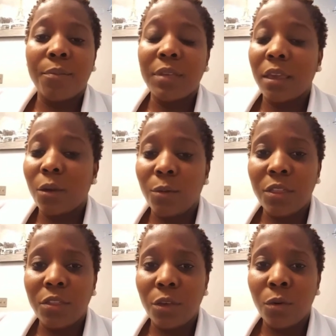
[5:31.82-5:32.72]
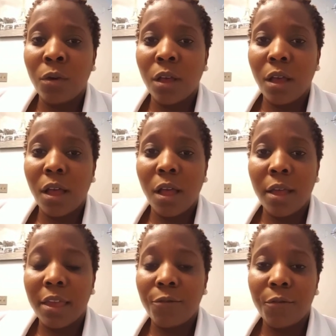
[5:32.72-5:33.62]
take it with you
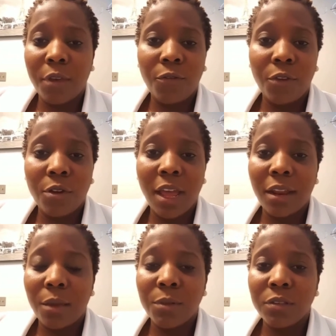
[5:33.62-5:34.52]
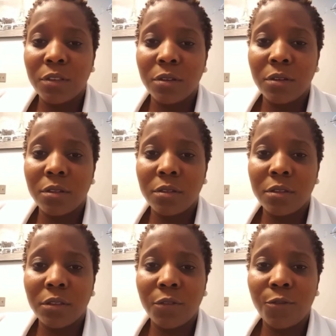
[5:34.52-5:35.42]
if you're not able to
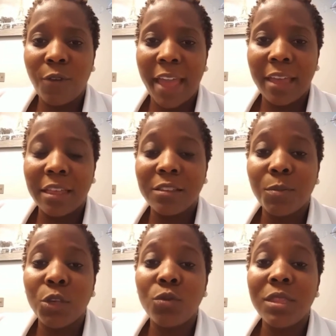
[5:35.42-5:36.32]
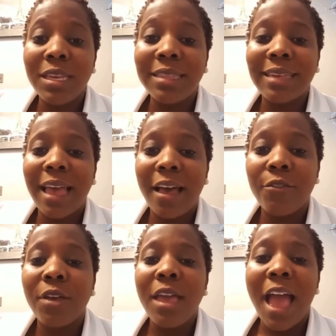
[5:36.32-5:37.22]
find this. But you need to
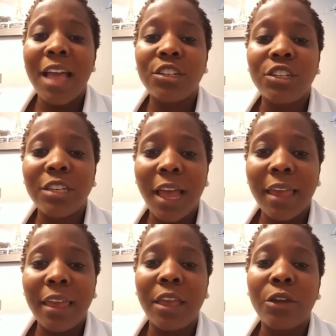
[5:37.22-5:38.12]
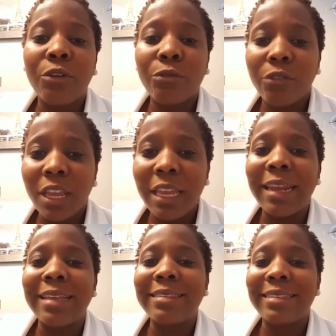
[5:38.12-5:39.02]
have a giant
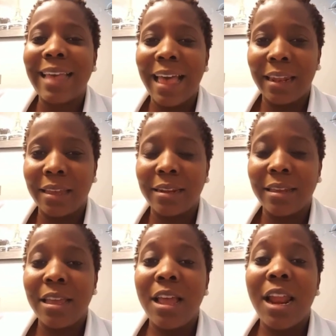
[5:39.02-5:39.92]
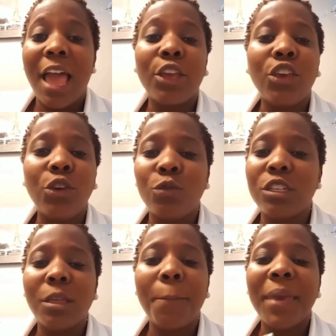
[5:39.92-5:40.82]
green salad.
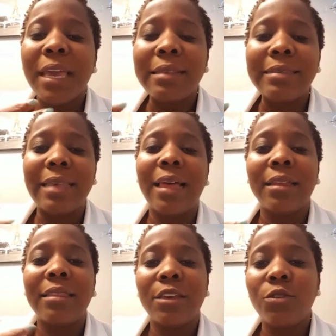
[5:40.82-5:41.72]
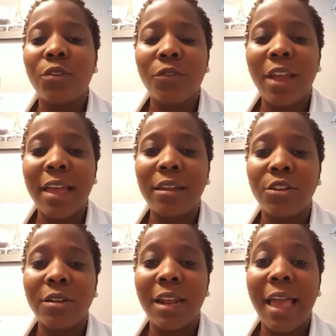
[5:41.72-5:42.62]
The biggest salad that you've ever had
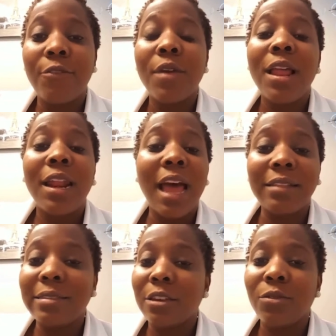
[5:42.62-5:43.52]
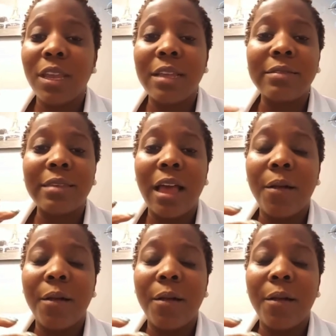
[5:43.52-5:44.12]
in your life. Lots of greens,